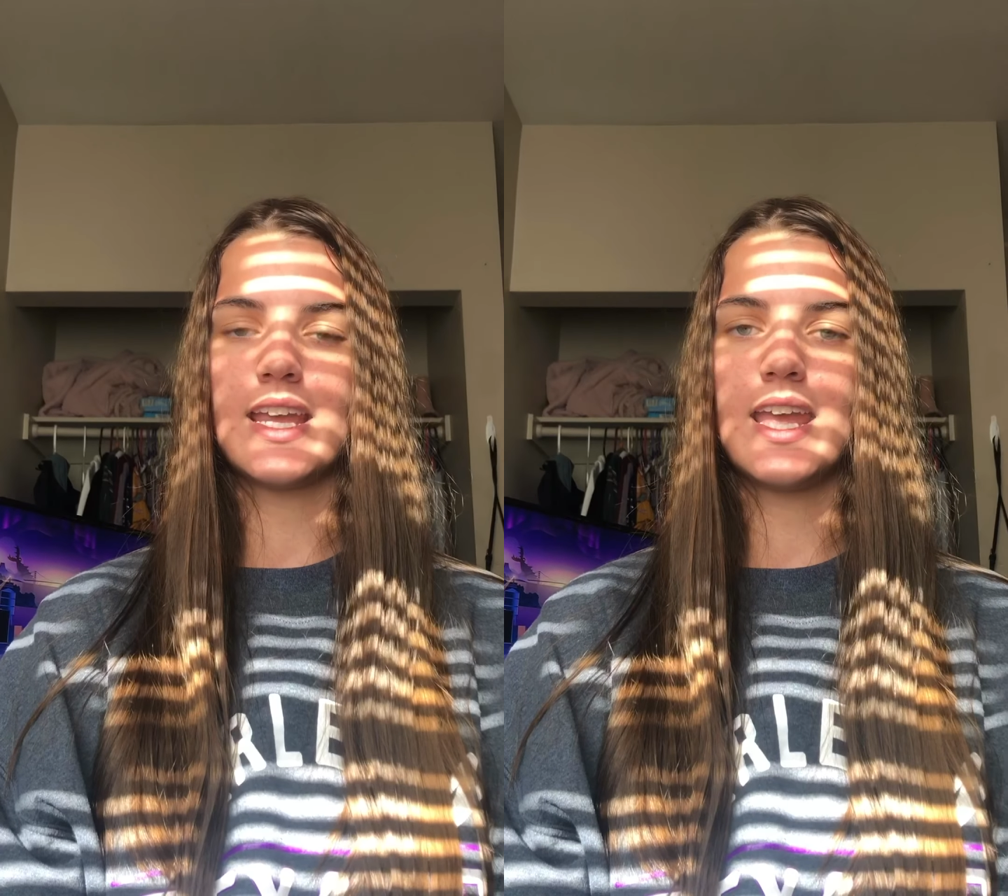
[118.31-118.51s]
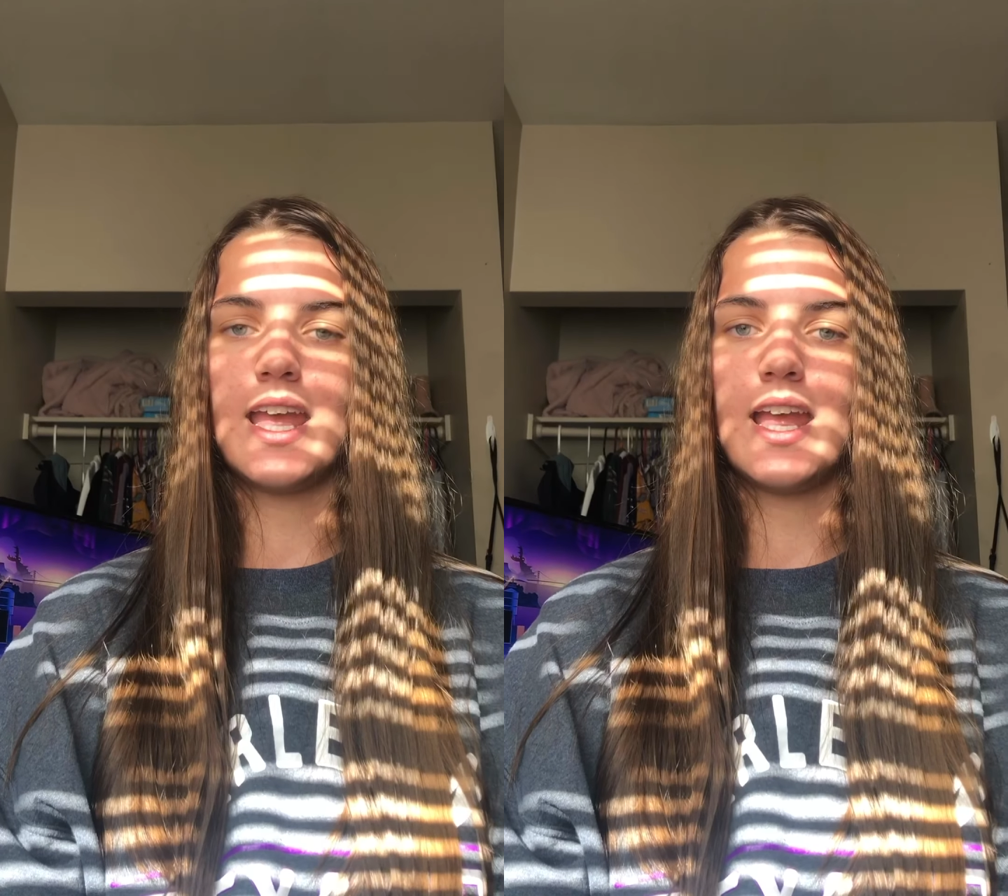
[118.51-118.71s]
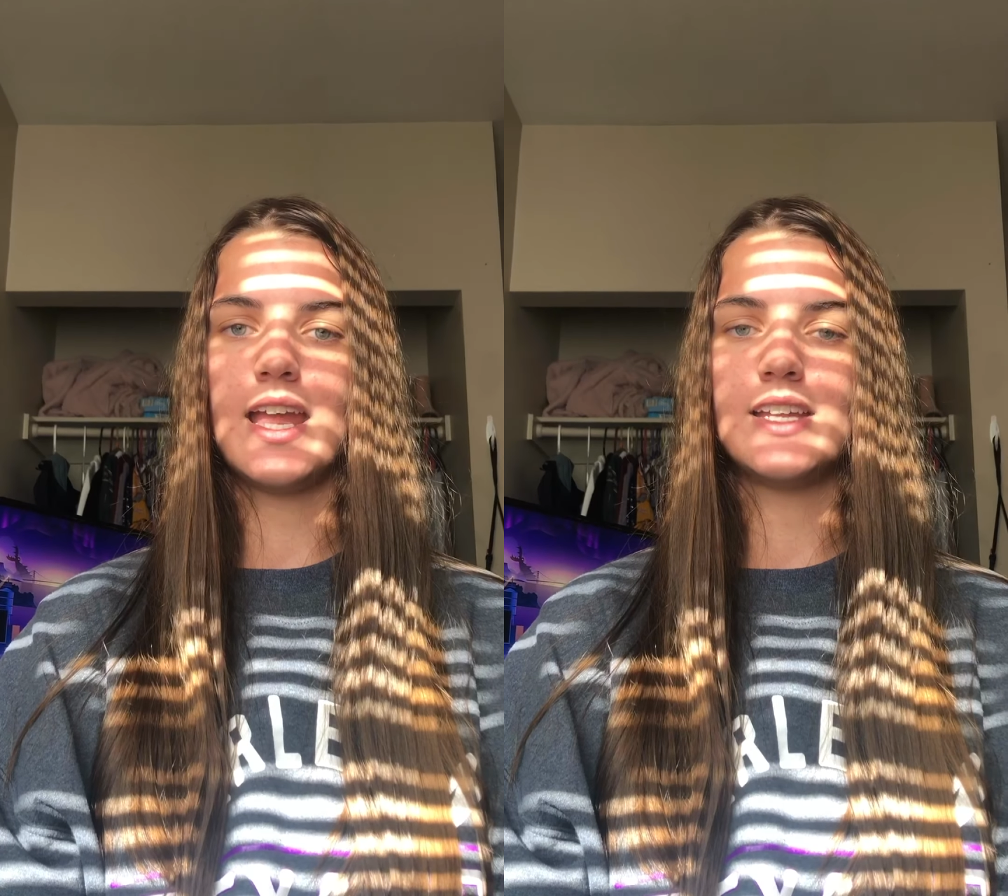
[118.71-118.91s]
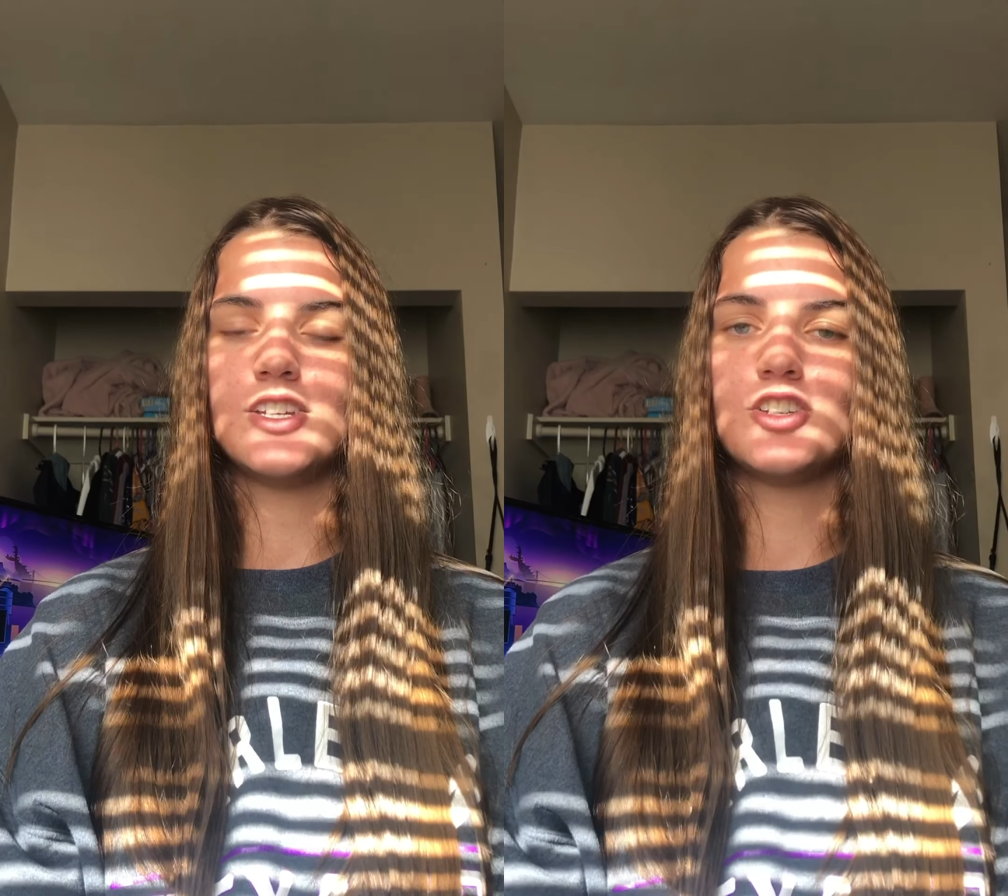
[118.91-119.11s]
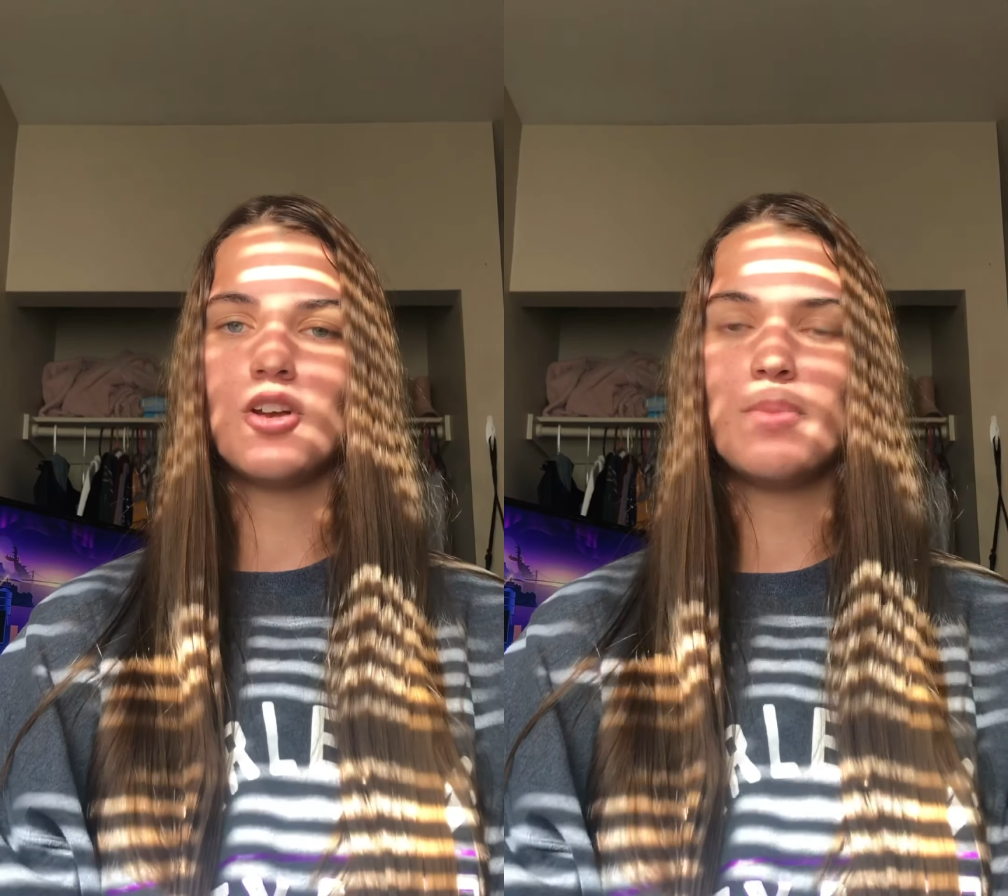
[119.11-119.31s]
can
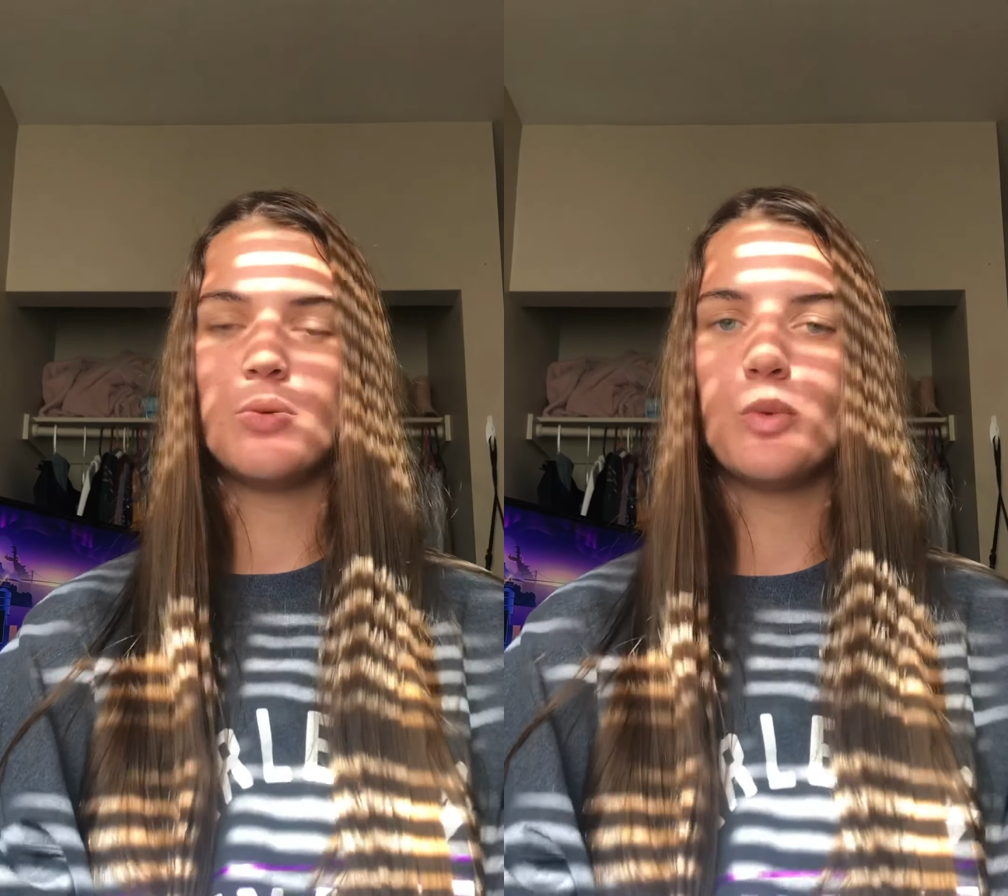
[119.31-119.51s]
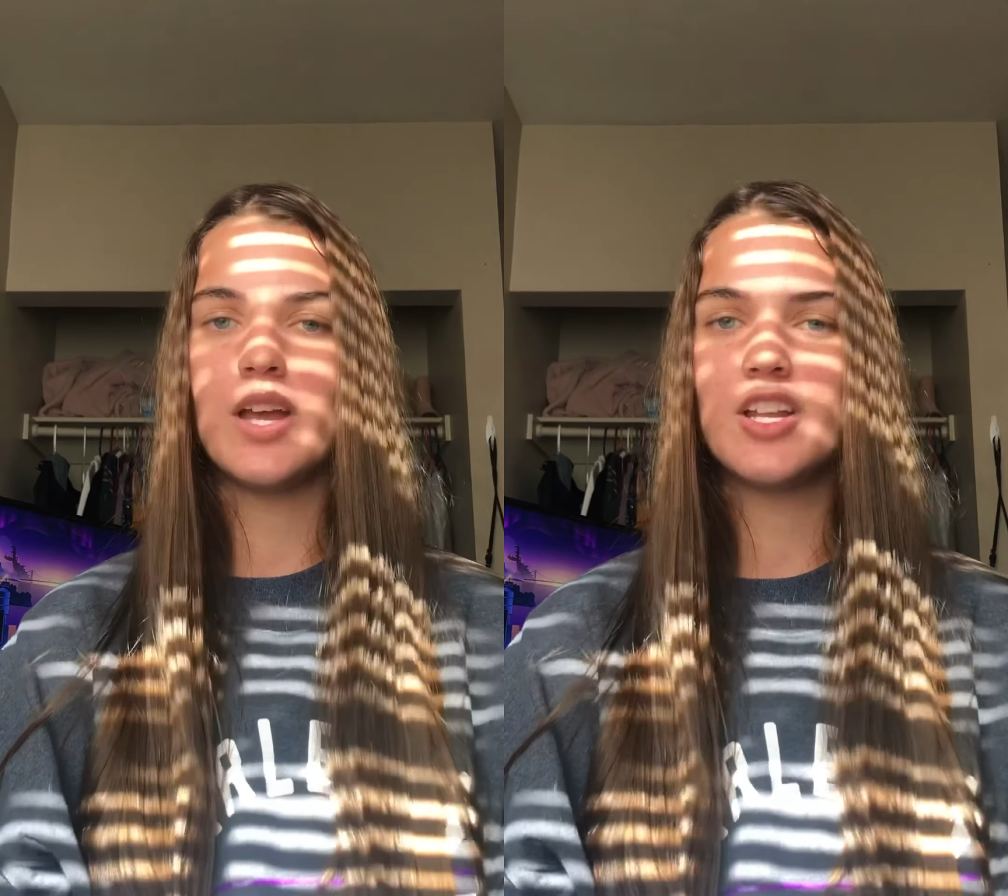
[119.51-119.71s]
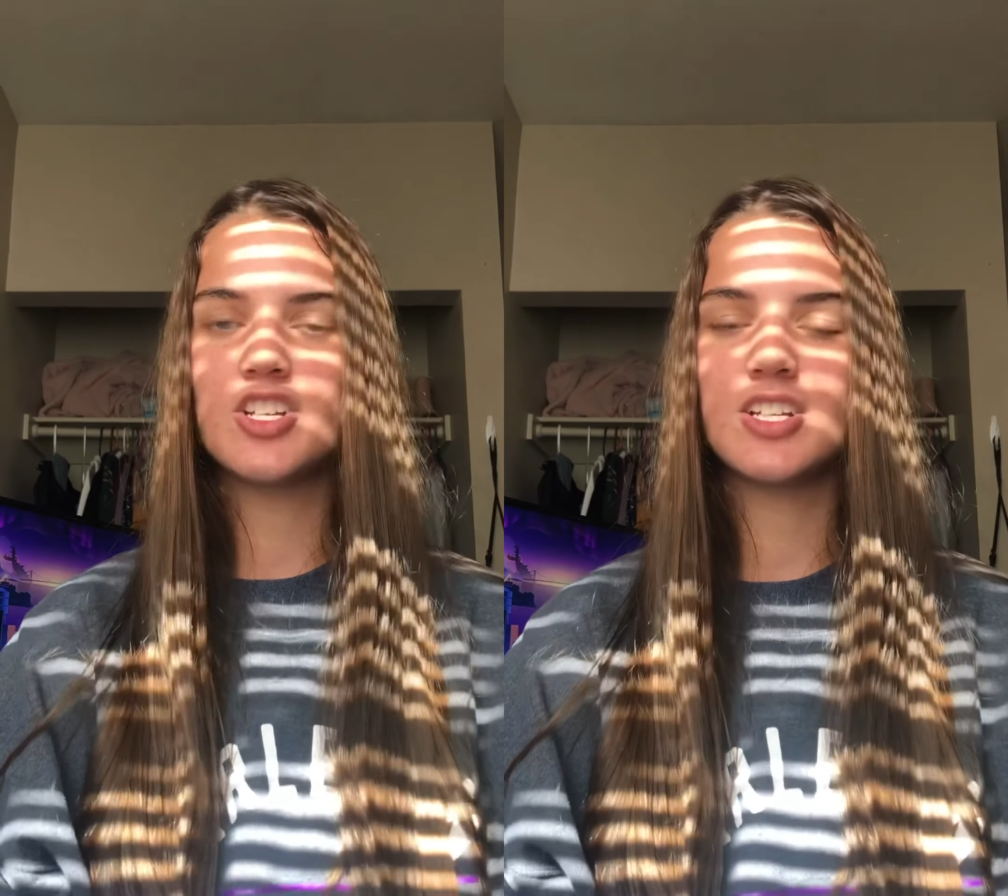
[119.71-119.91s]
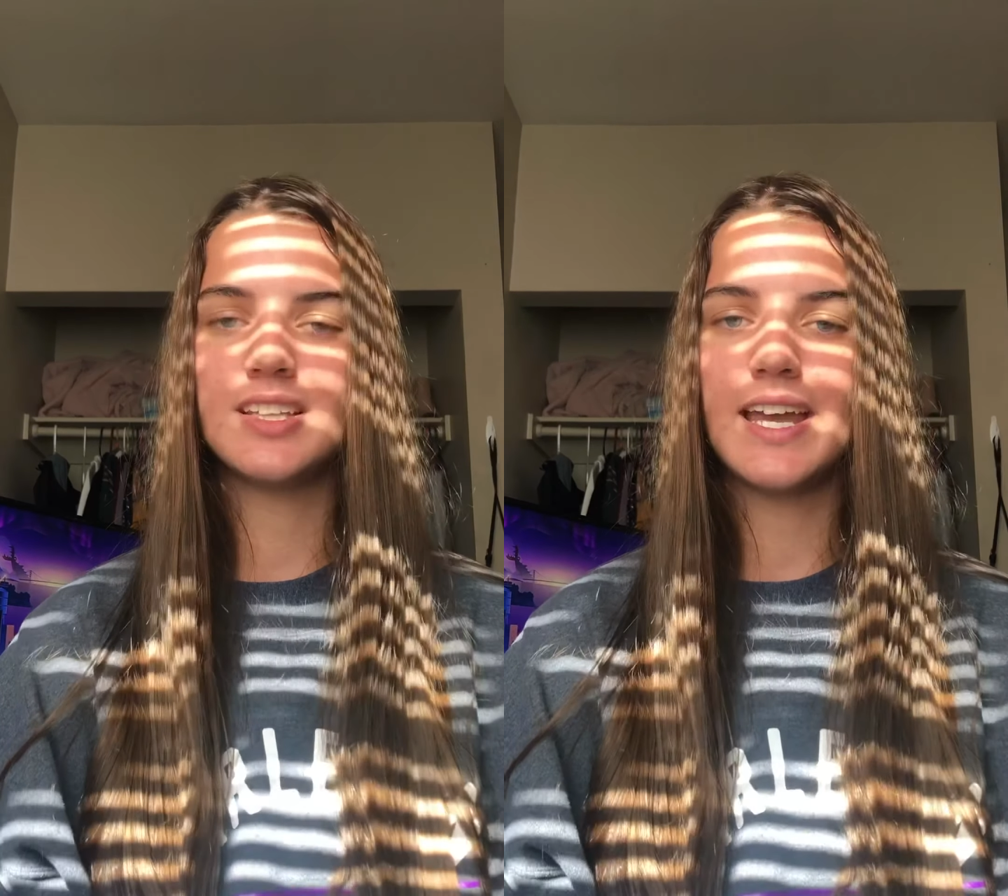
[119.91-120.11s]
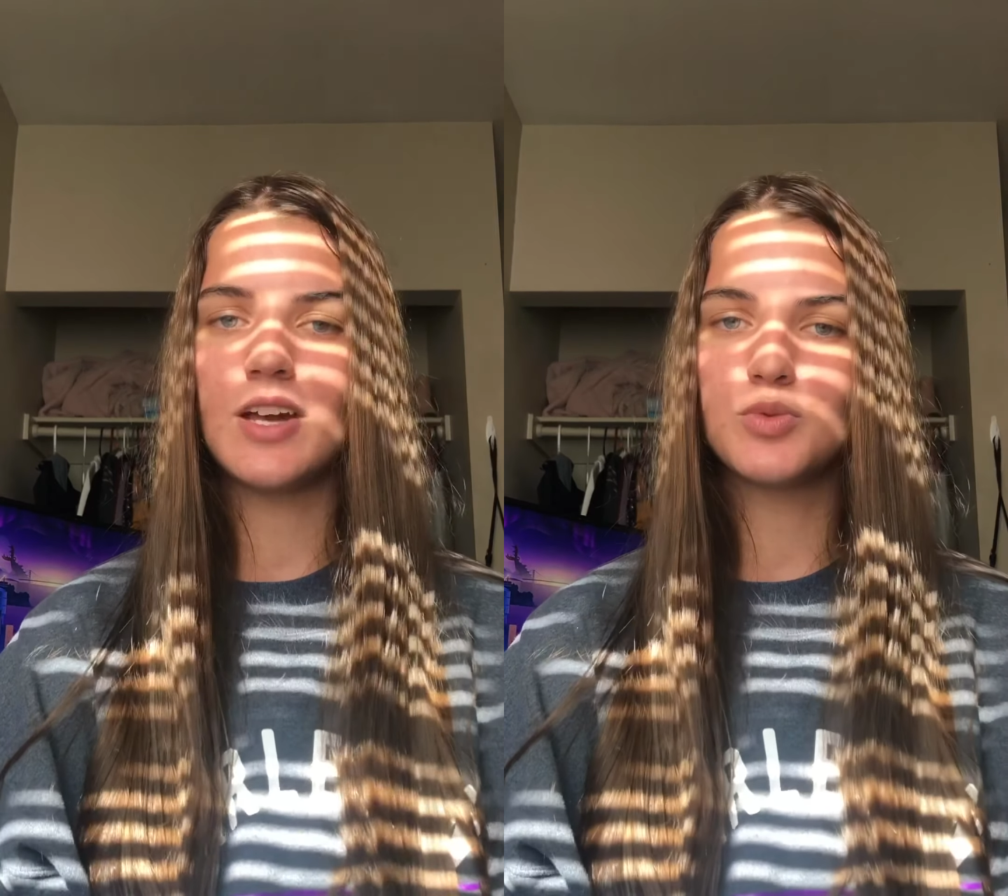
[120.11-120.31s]
determine which
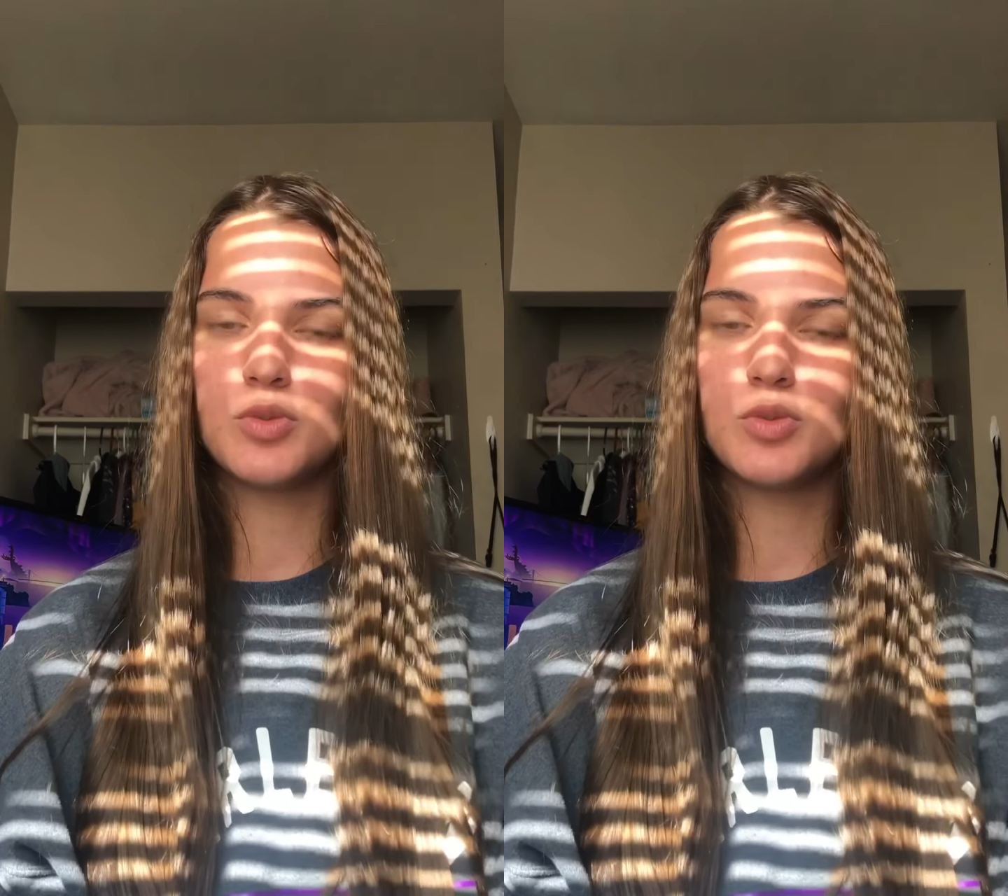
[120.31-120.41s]
layouts